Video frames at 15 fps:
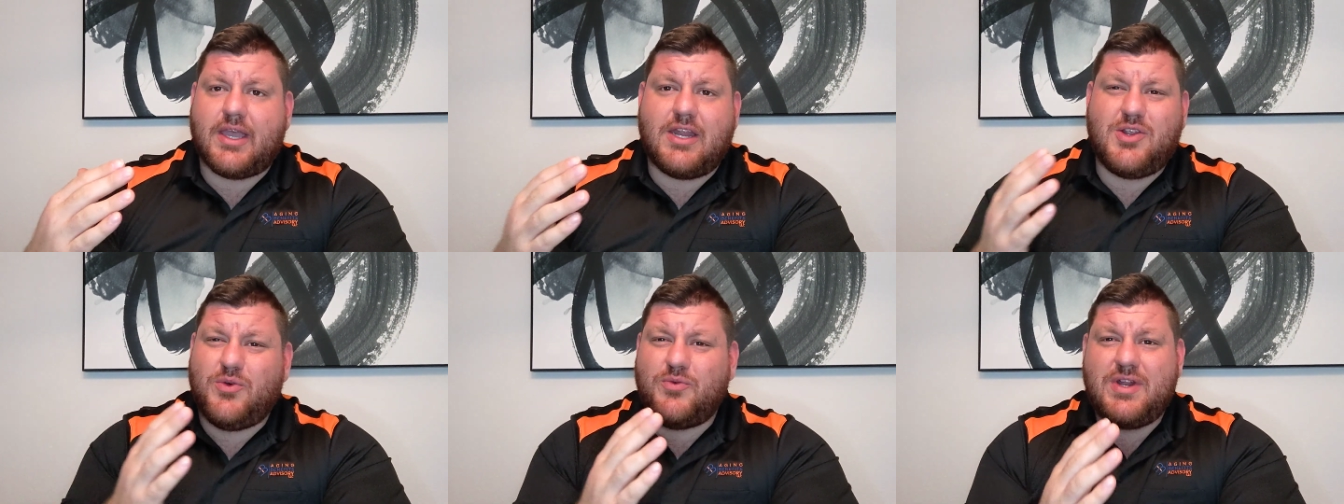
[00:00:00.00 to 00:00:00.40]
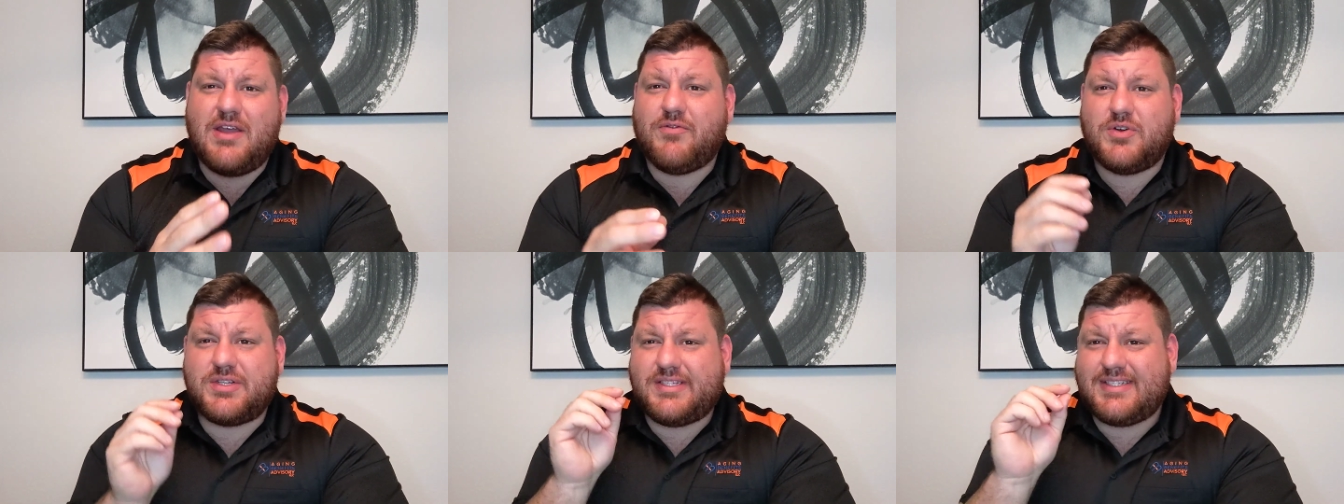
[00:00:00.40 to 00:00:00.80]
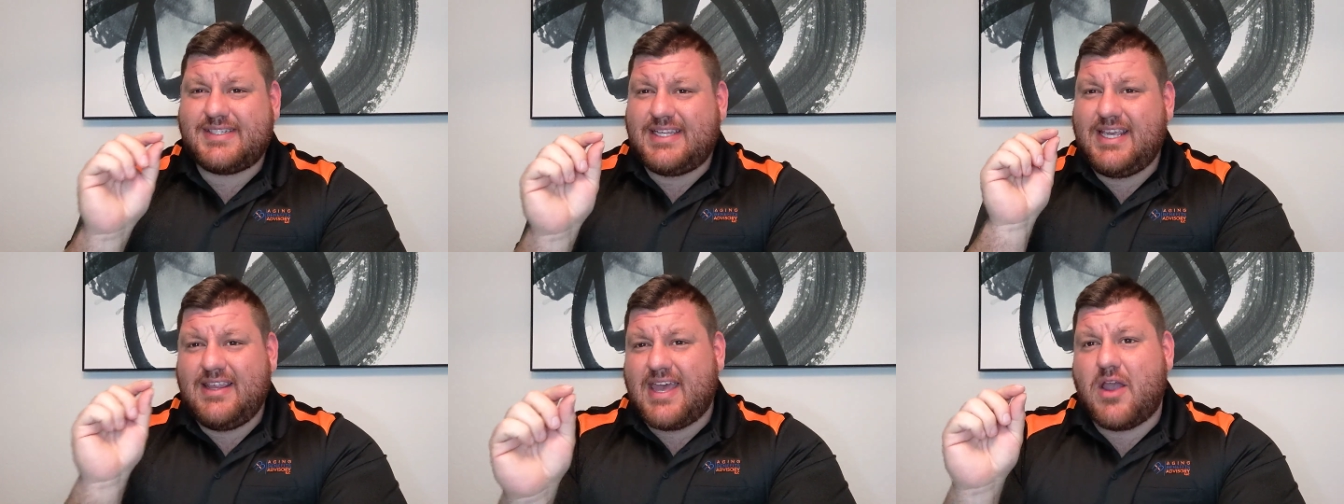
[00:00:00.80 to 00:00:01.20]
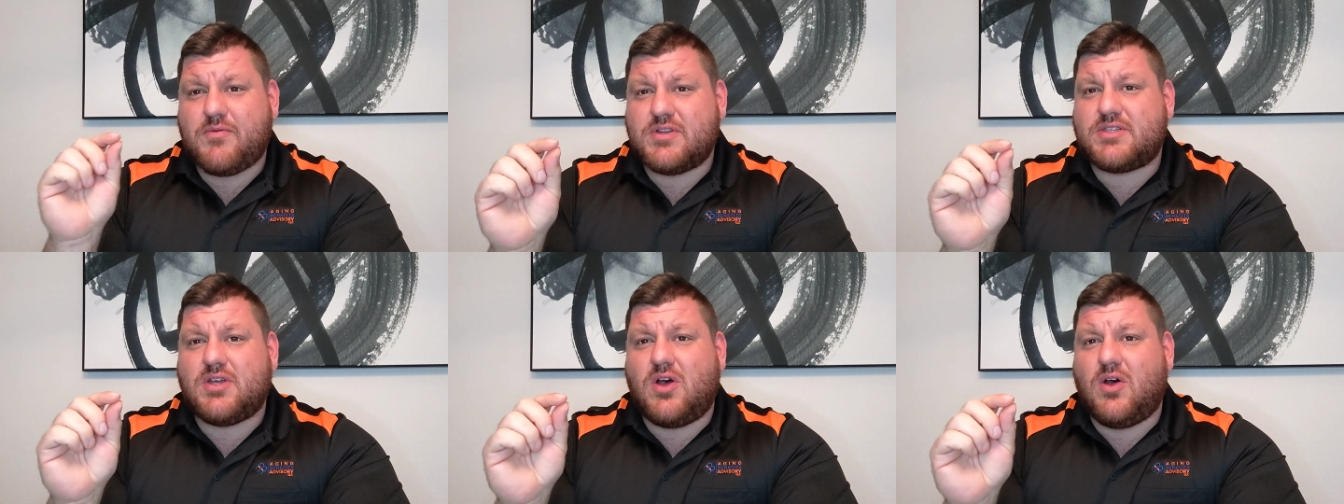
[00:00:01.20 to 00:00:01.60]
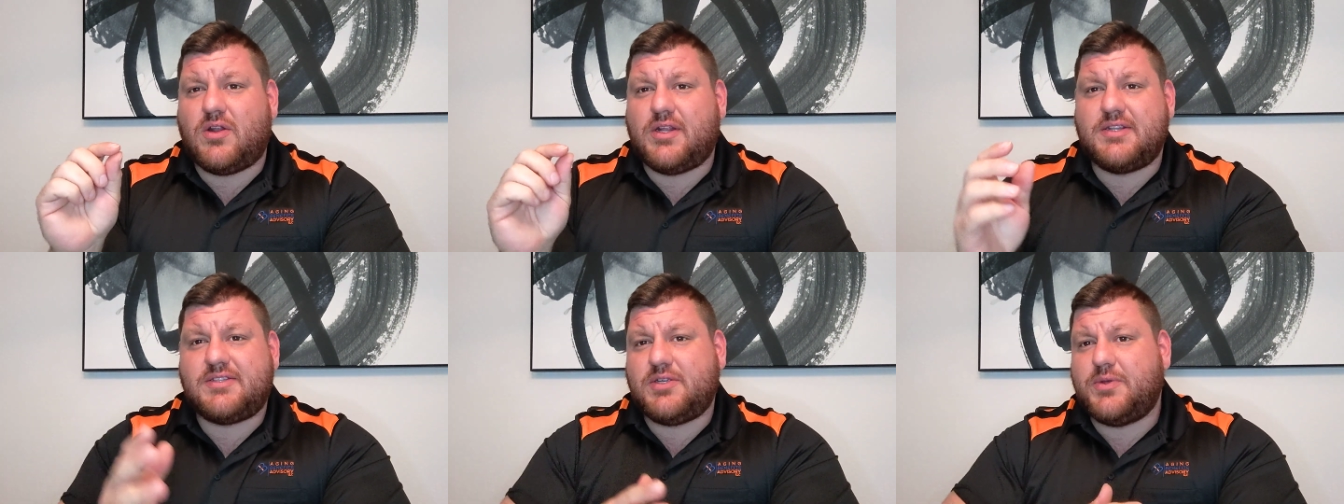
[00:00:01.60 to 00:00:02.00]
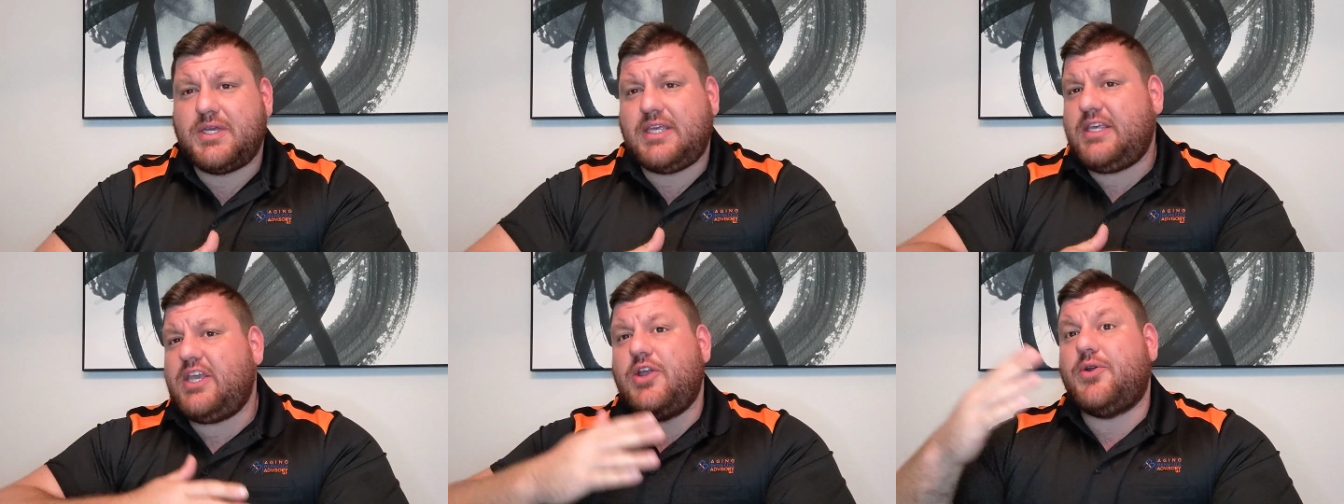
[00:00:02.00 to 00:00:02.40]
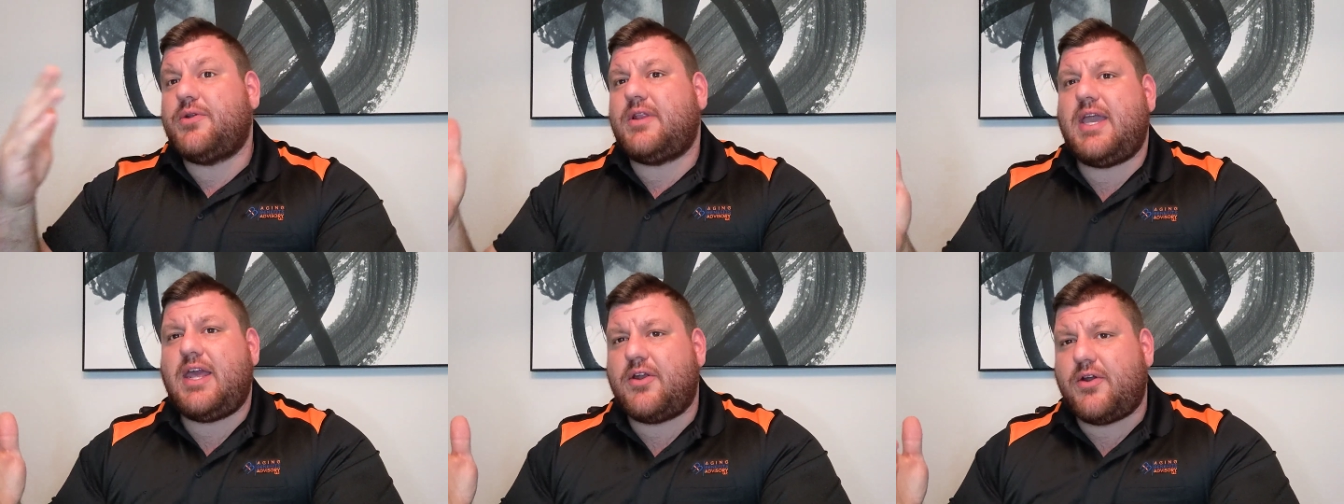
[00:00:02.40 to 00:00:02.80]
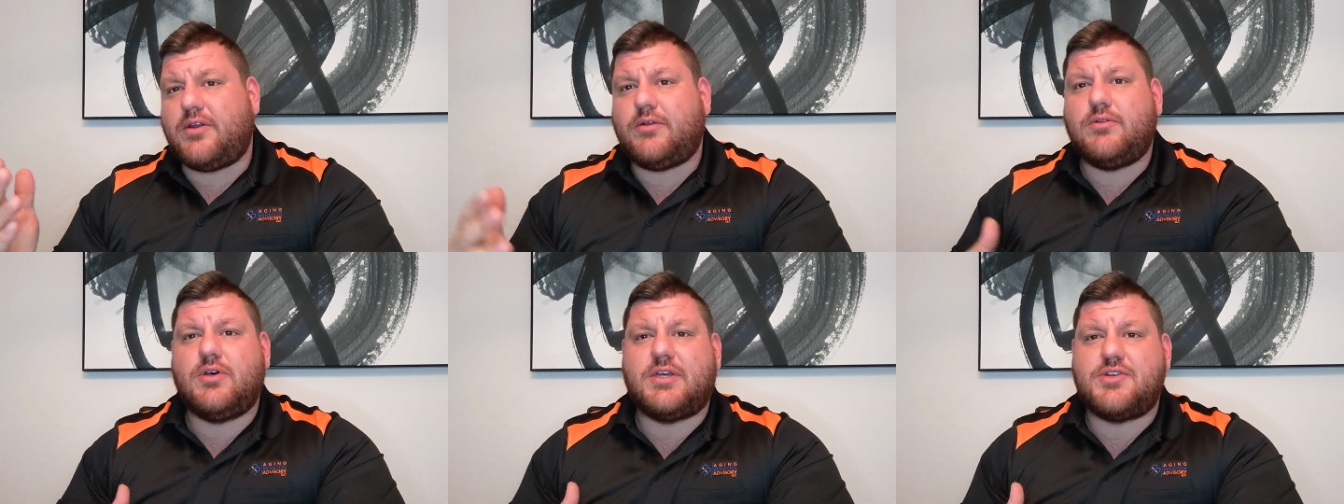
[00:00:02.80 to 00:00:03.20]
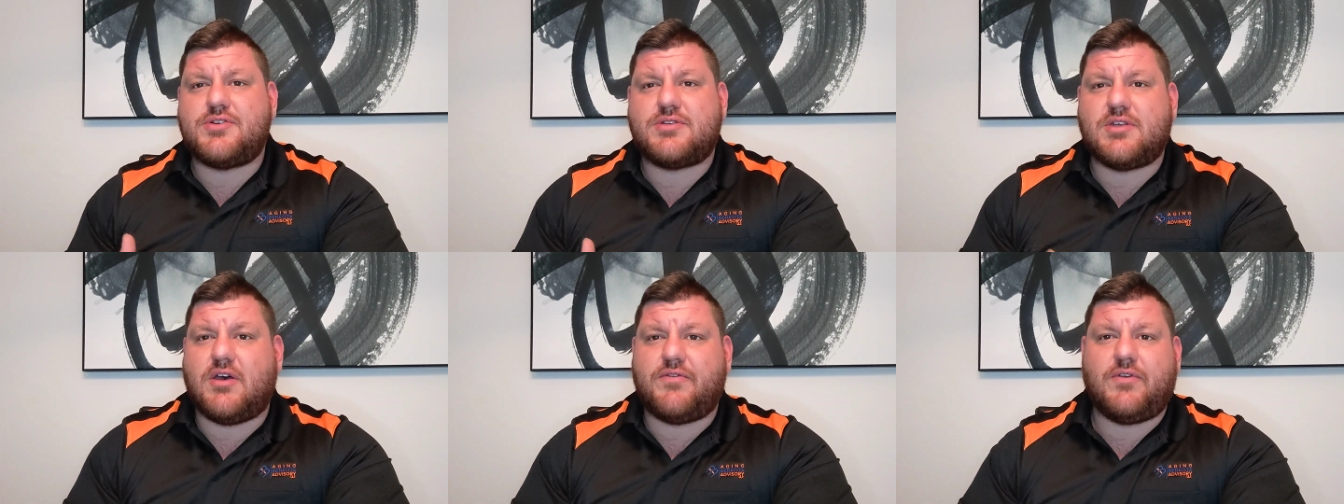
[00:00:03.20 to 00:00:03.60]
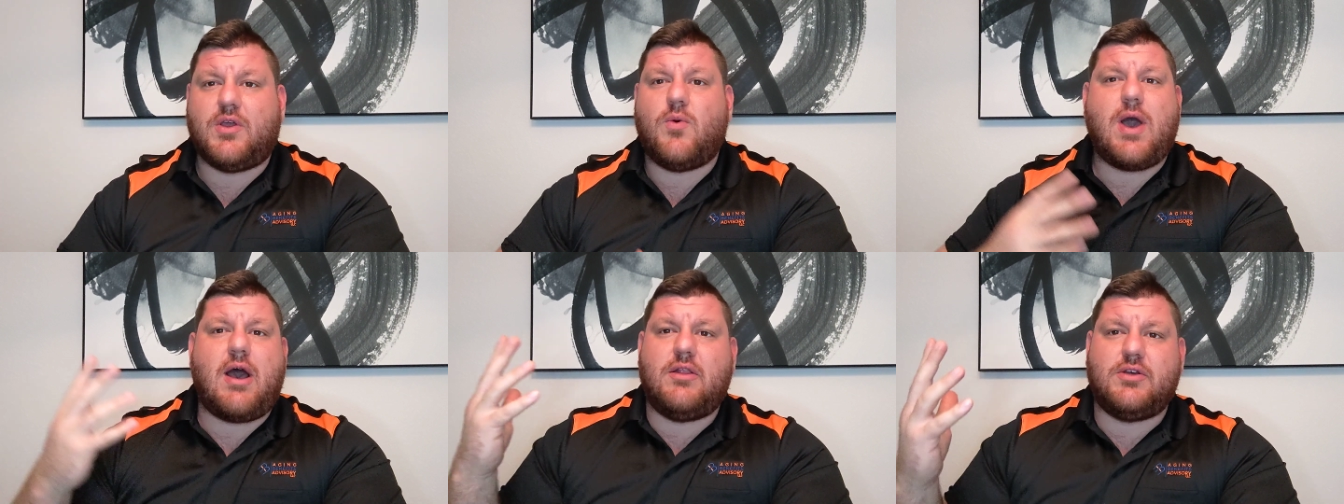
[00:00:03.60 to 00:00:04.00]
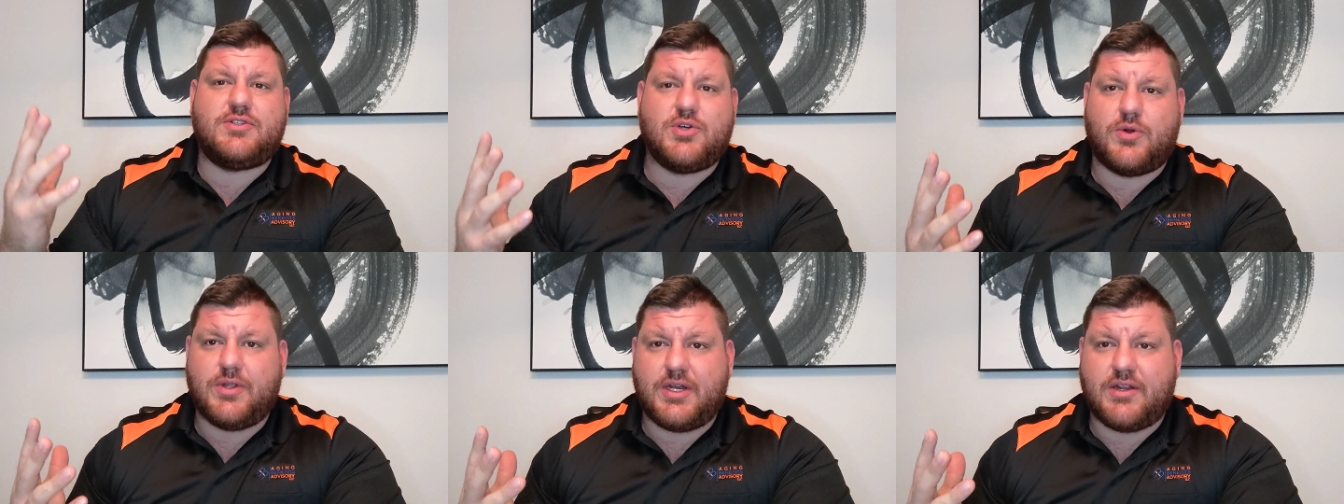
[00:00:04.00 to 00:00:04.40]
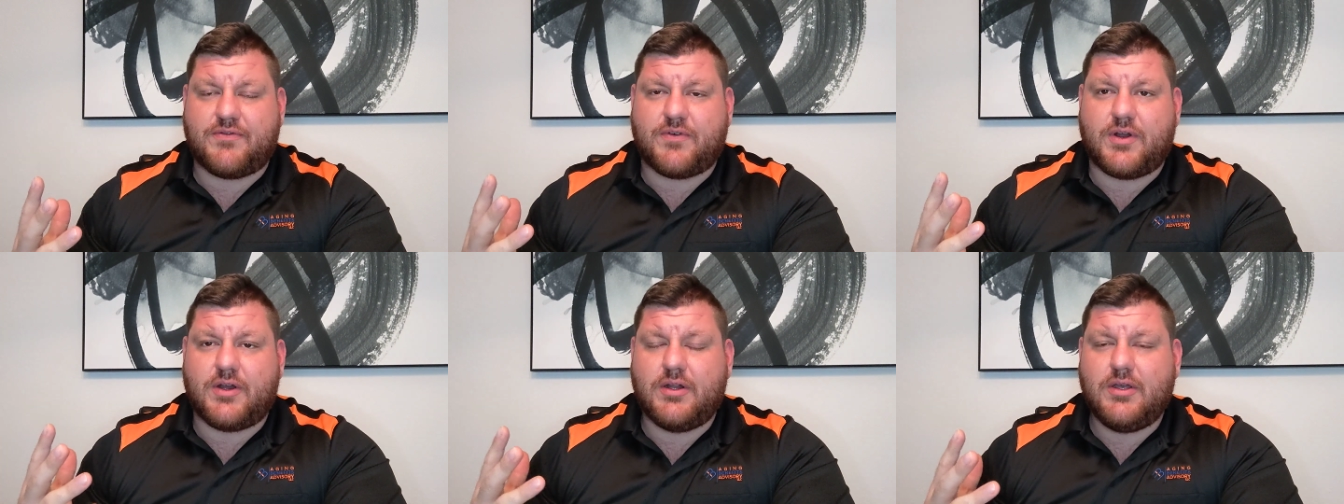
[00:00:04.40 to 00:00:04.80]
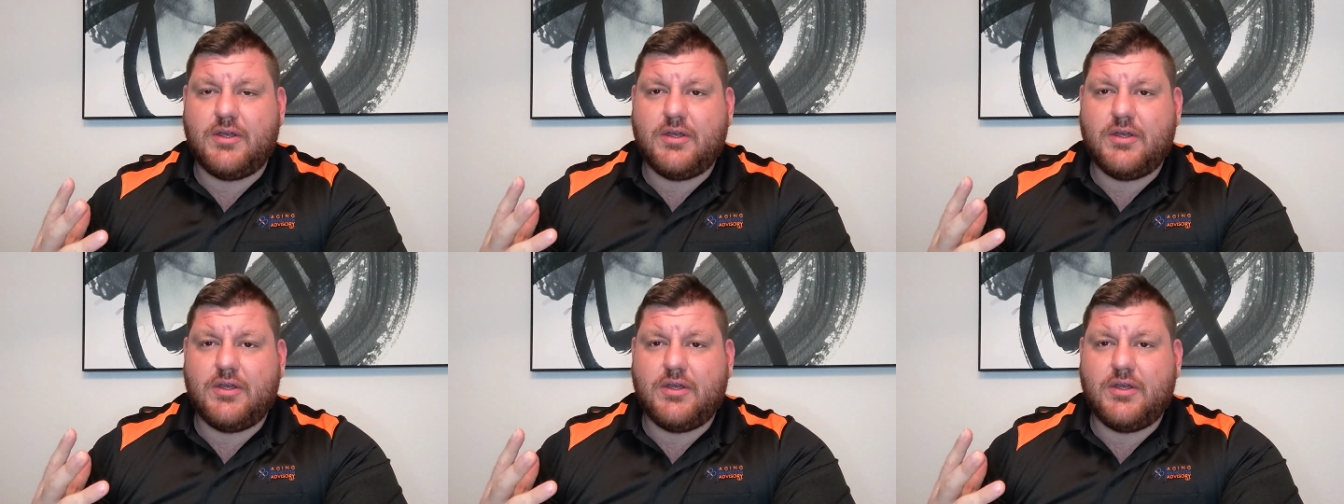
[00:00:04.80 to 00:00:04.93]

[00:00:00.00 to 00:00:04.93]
and you'll never see that result until a year later, and you look at yourself, you're like, wow, I look totally different.